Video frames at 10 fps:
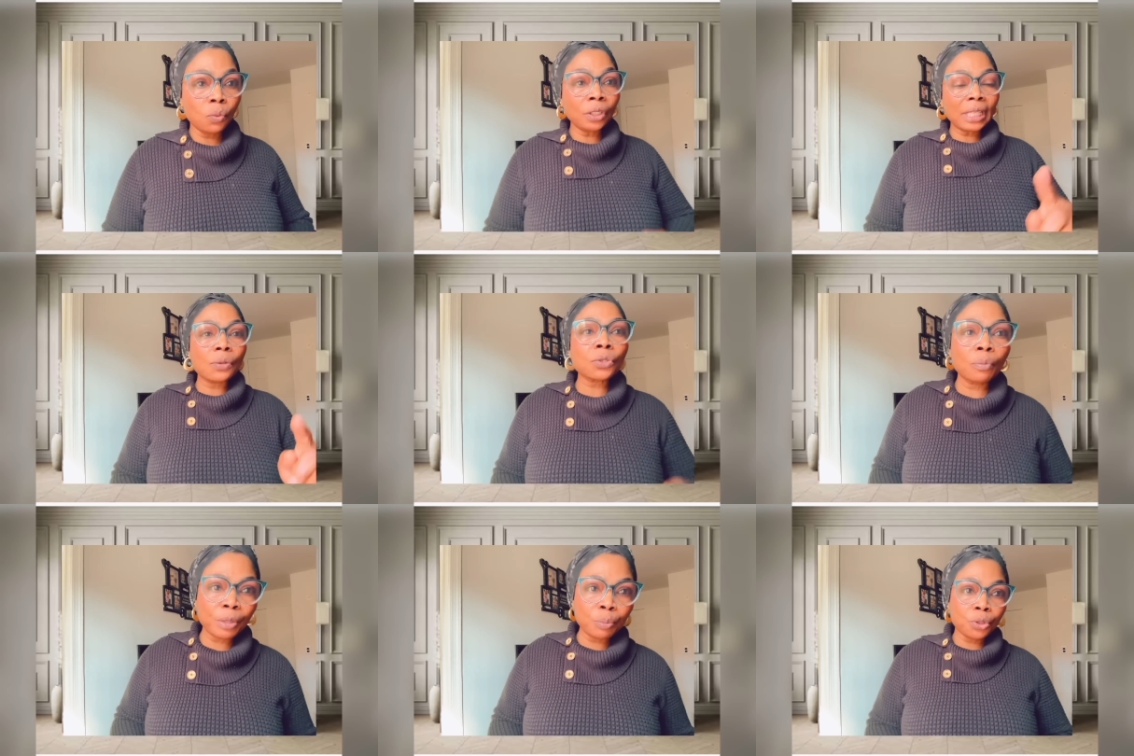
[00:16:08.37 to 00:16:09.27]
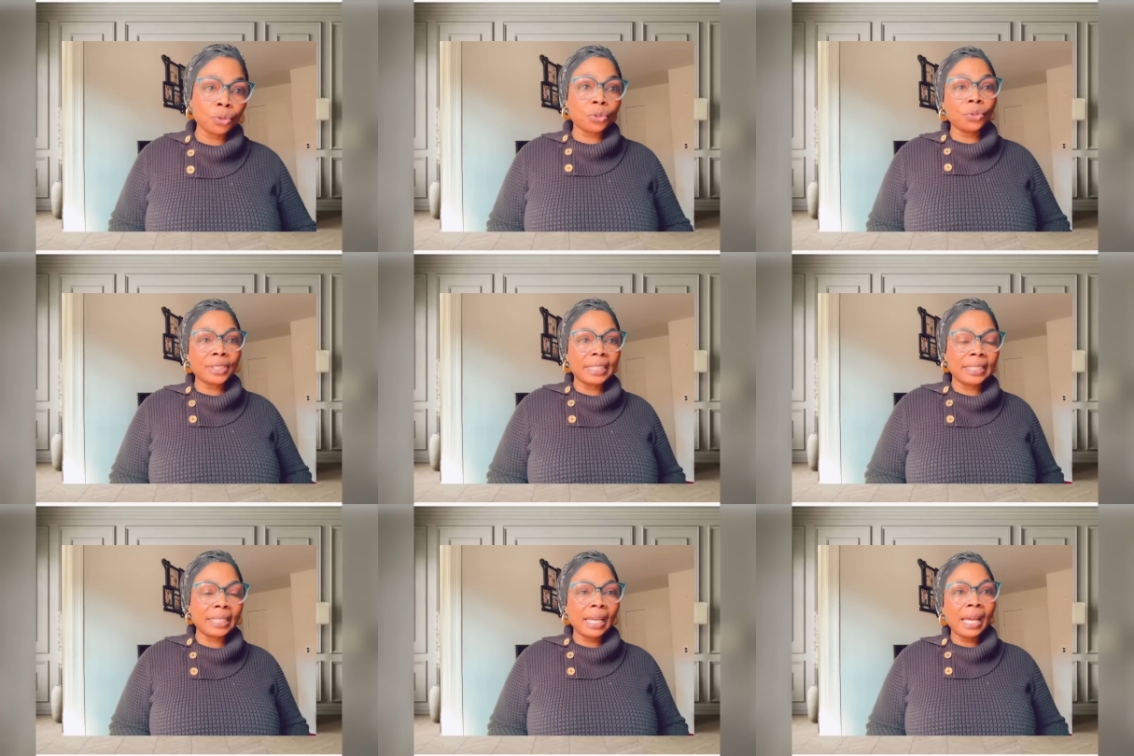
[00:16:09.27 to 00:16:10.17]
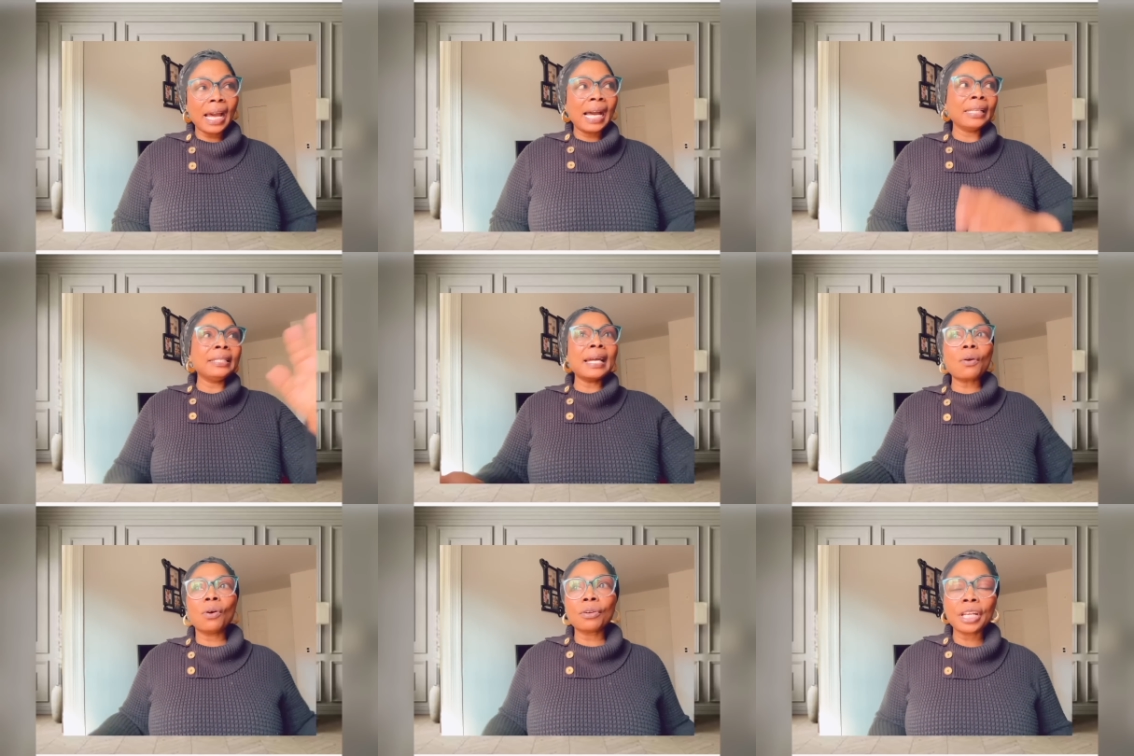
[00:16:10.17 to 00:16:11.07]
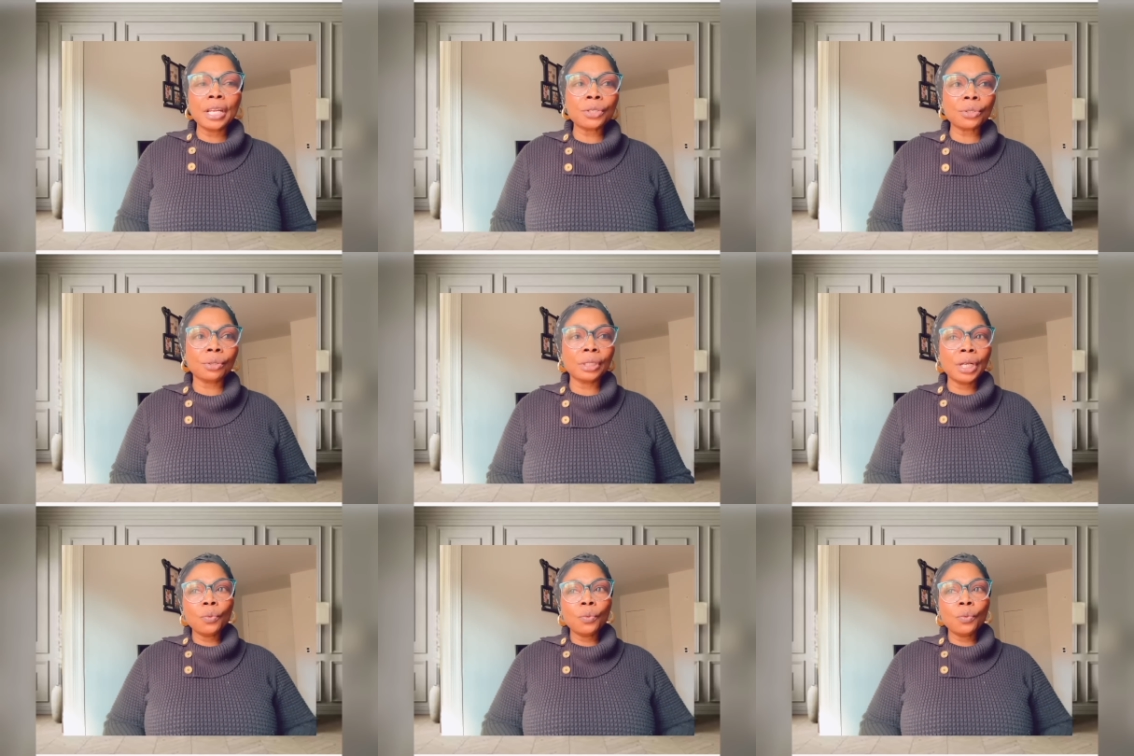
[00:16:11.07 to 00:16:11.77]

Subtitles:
1,000 people should sow seed. And in that congregation,